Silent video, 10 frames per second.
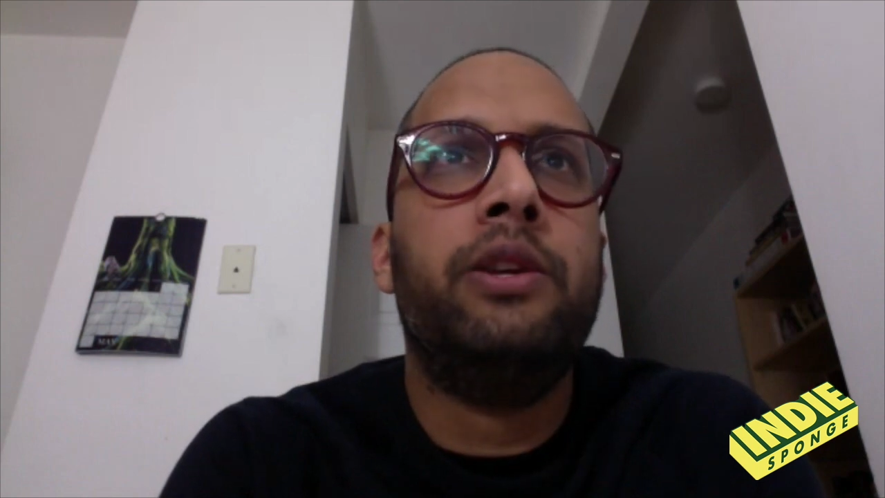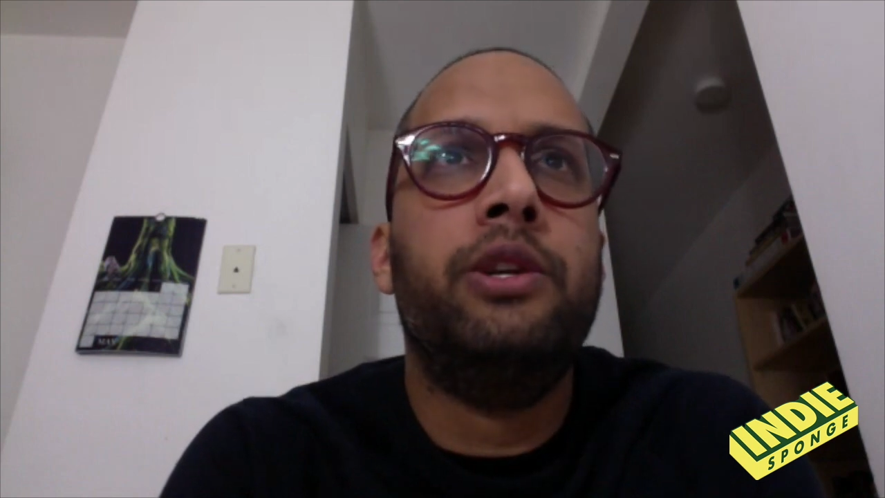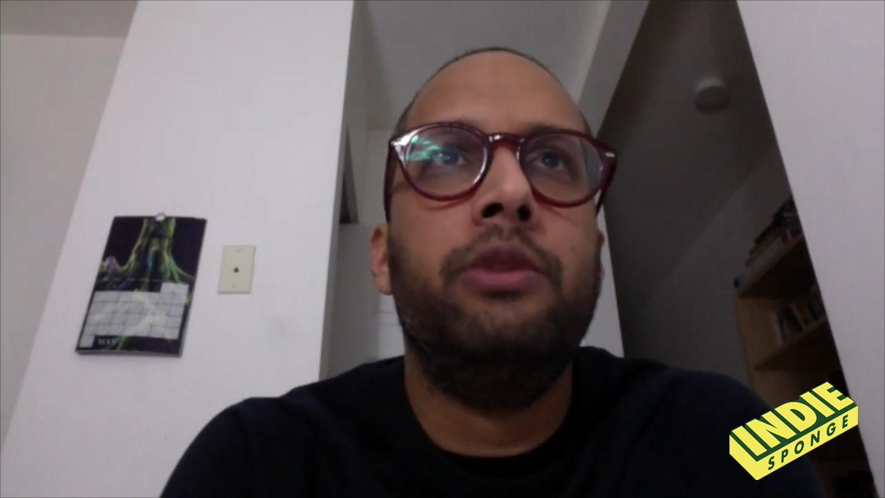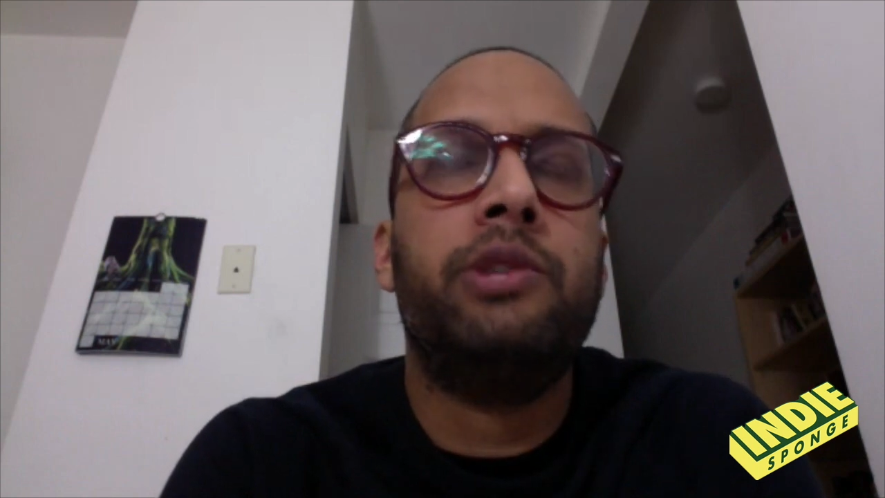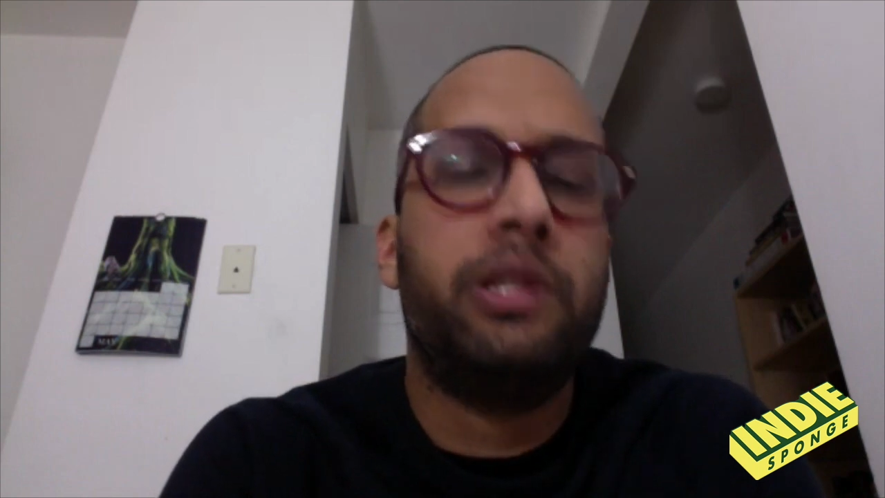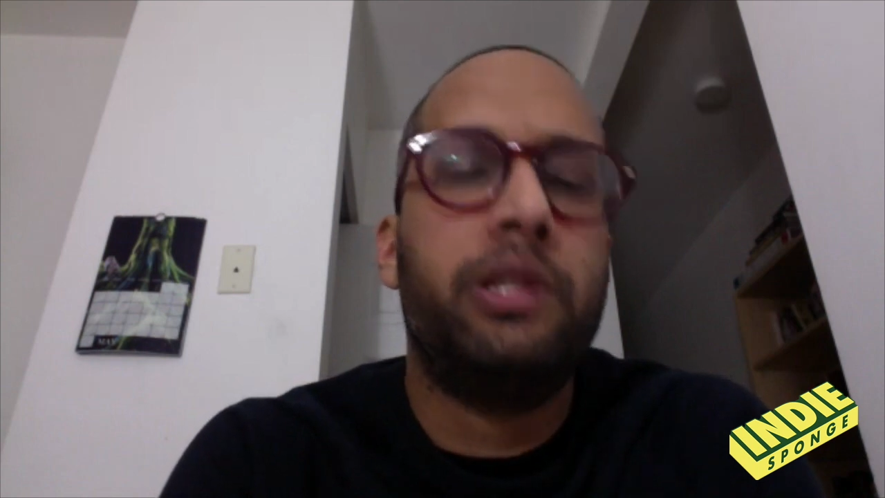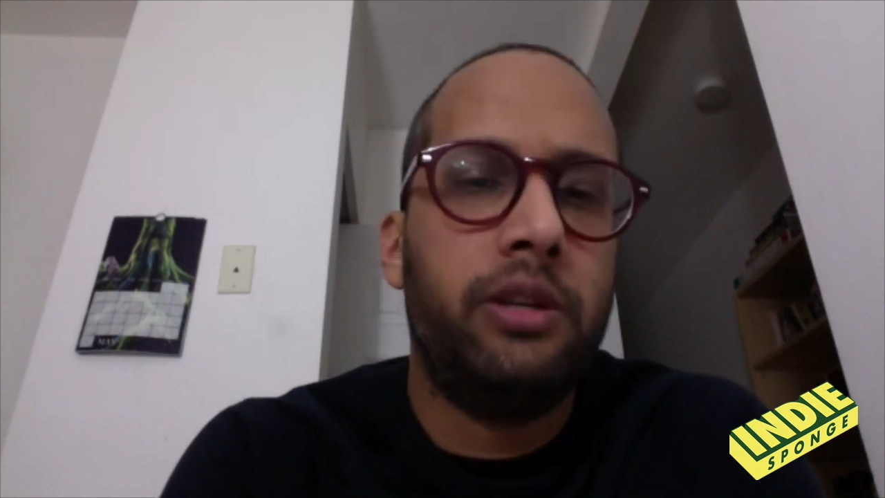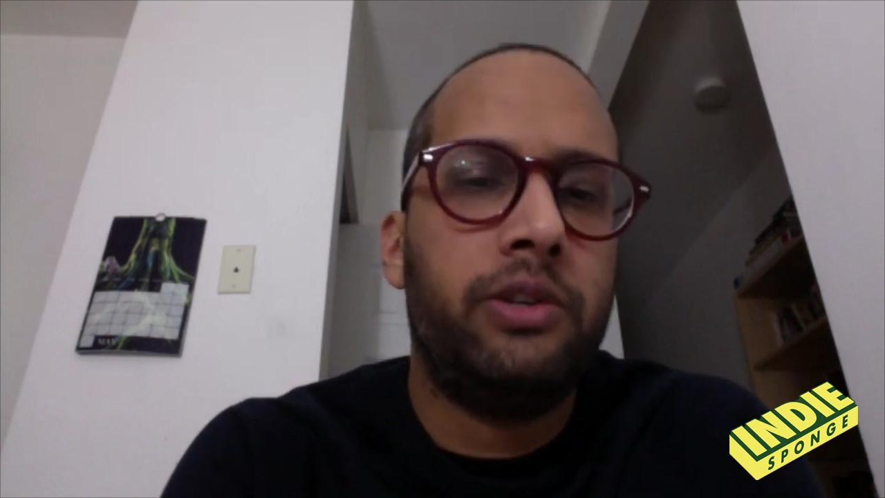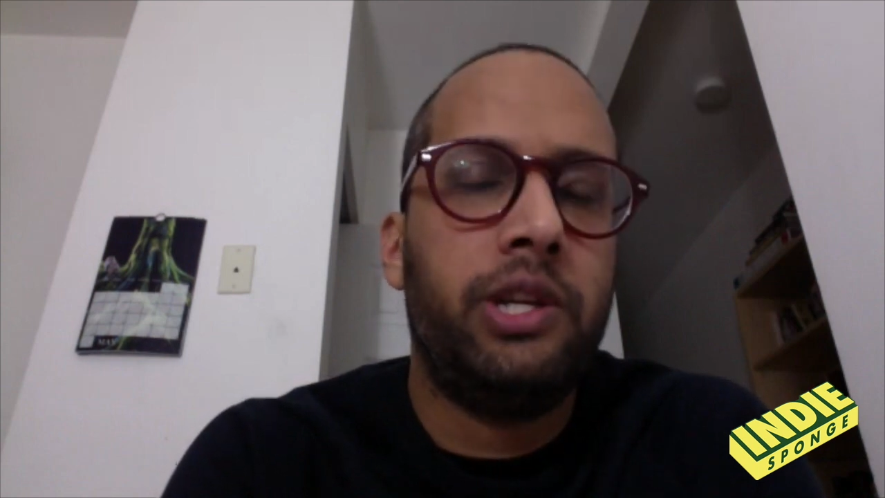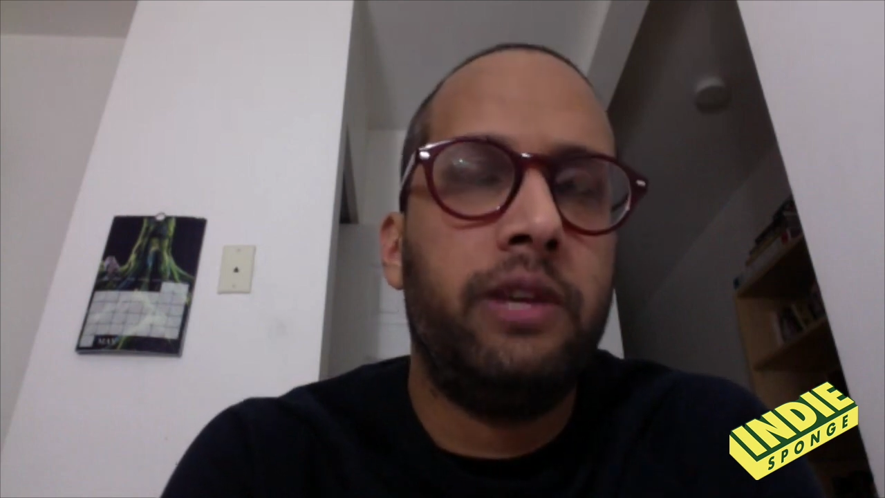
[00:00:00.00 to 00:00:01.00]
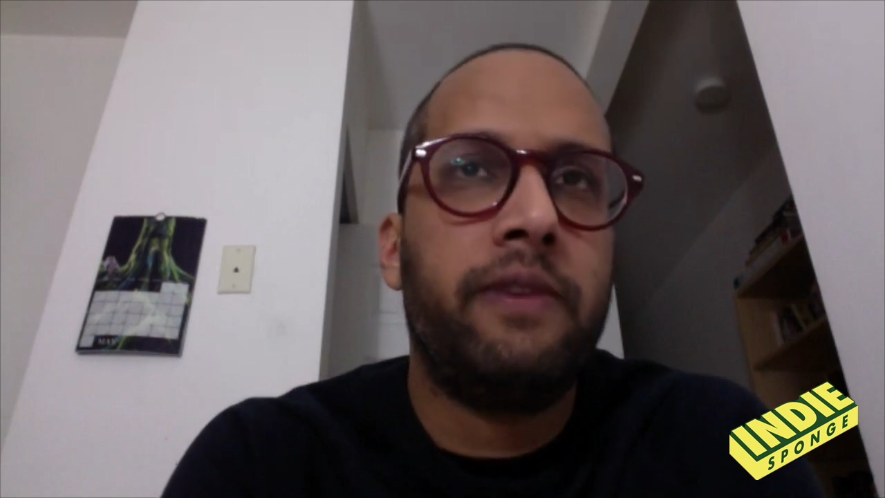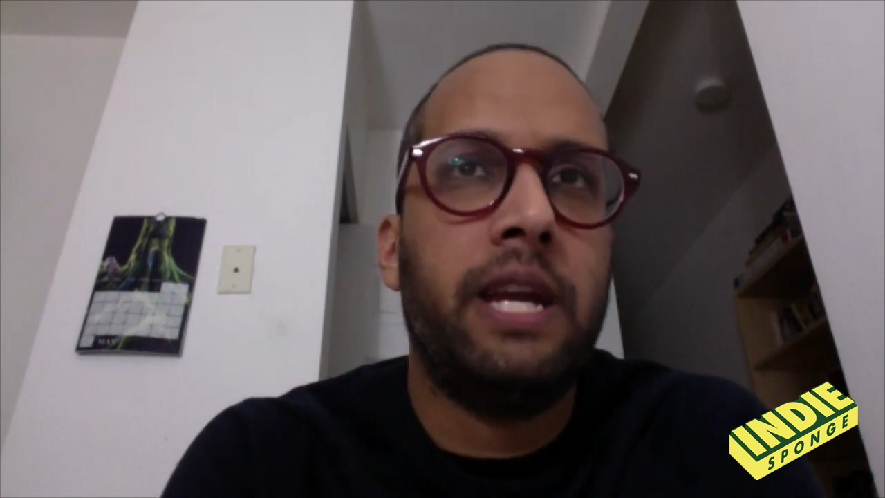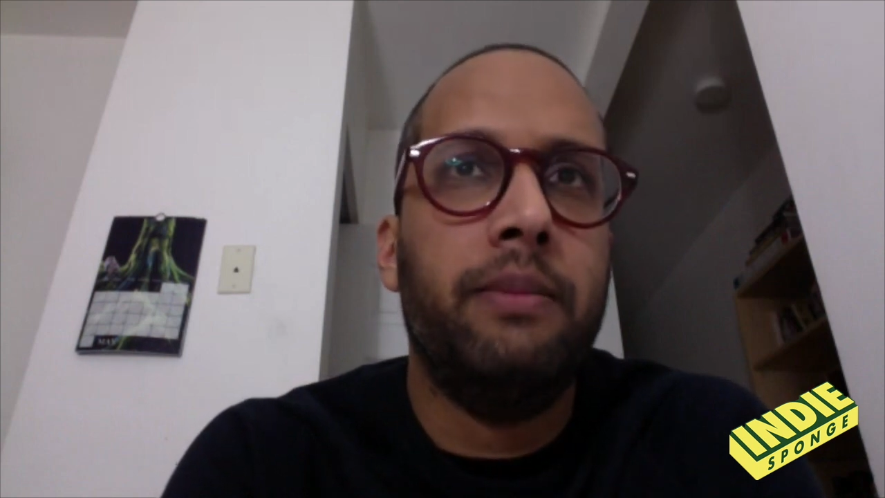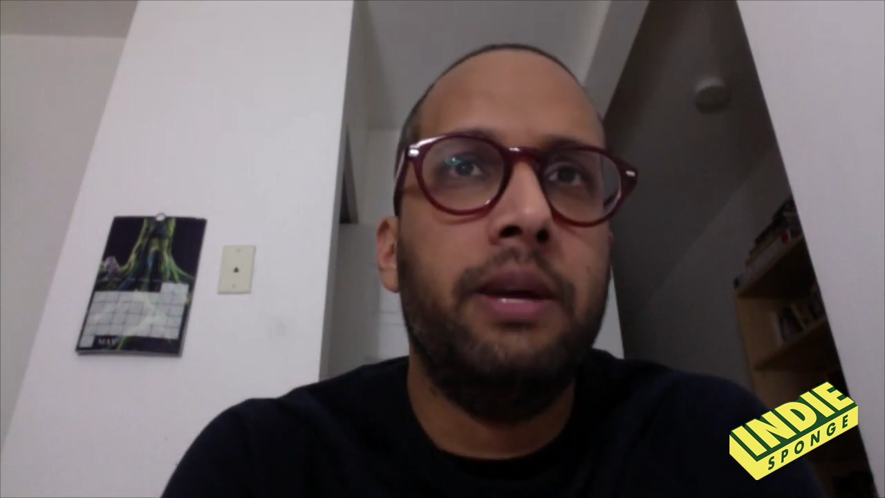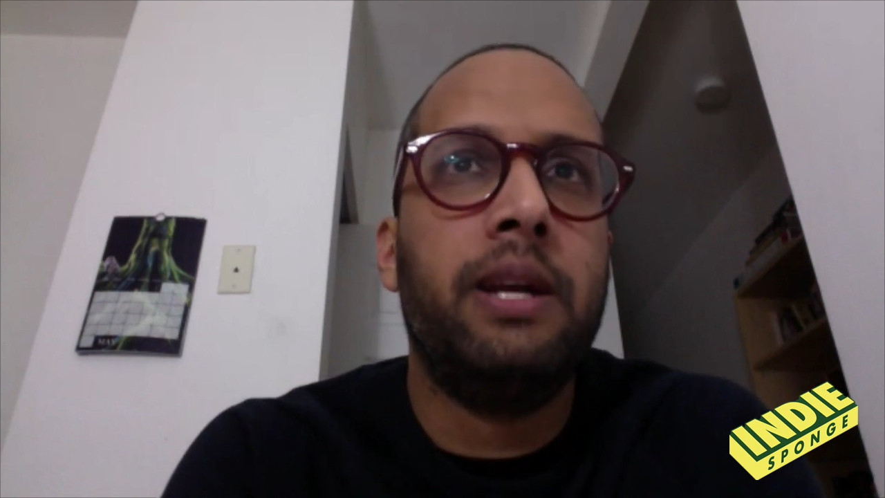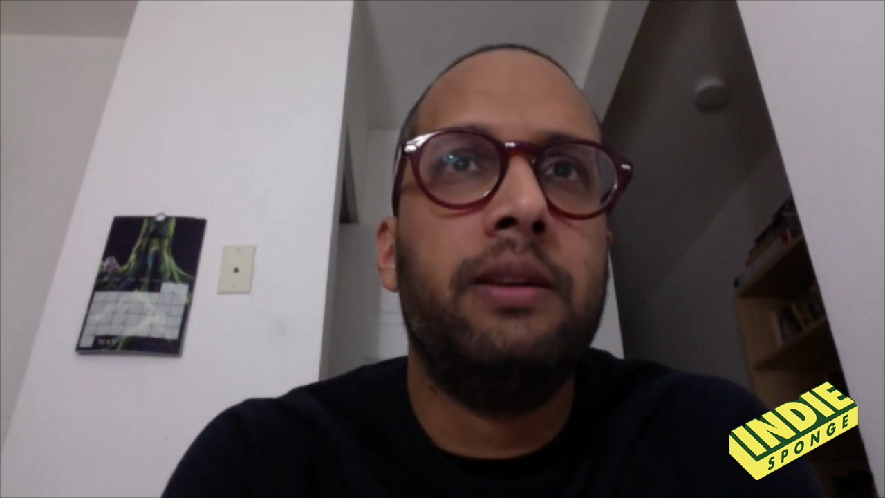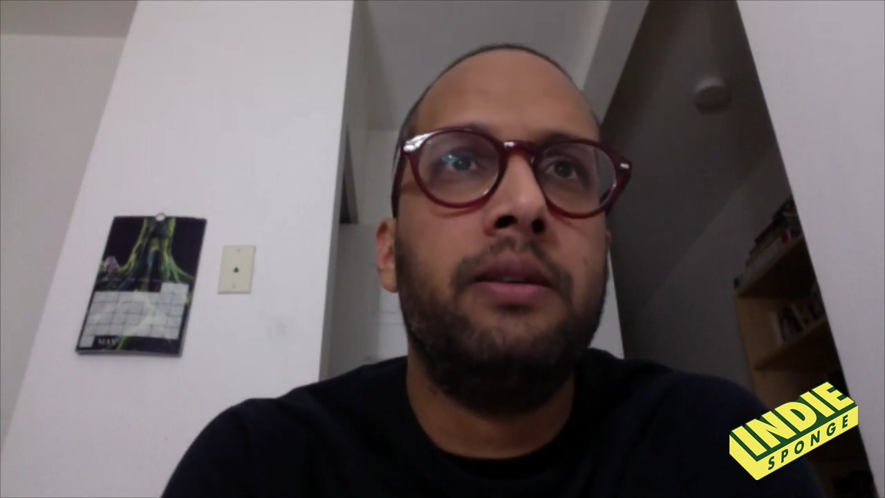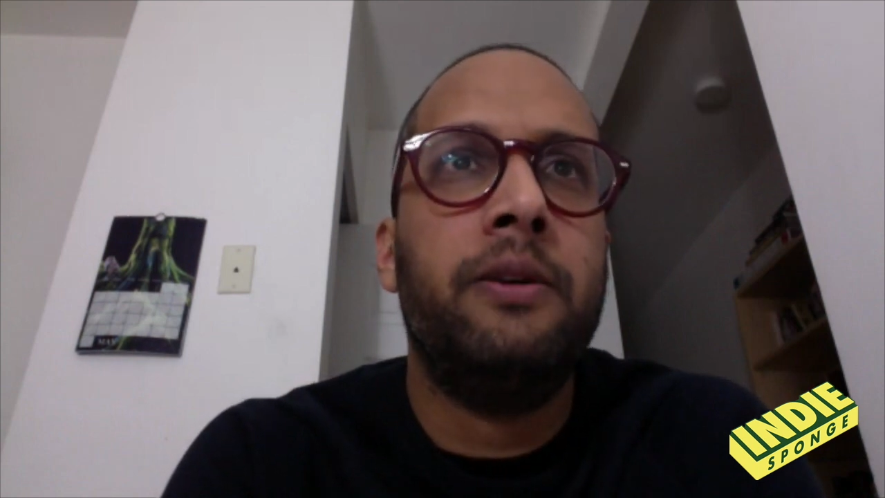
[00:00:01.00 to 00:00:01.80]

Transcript: the new studio chief came in